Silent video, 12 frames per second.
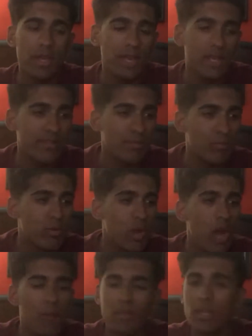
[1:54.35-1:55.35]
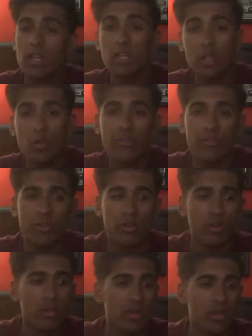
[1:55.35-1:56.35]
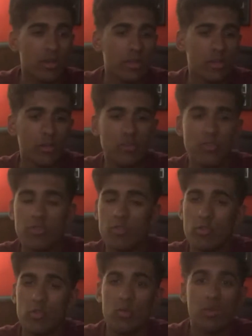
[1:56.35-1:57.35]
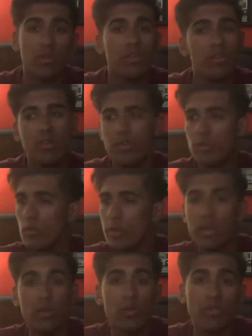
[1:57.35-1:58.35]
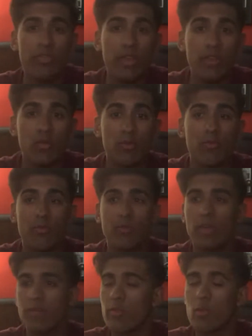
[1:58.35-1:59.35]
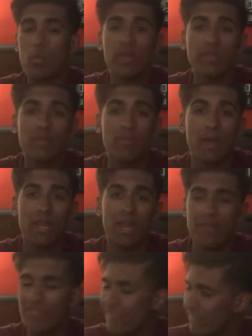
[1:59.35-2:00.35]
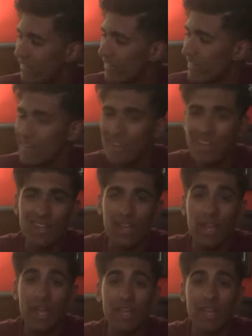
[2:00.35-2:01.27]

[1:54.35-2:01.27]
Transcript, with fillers: It's got me closer to doing new things with like for once in my life like i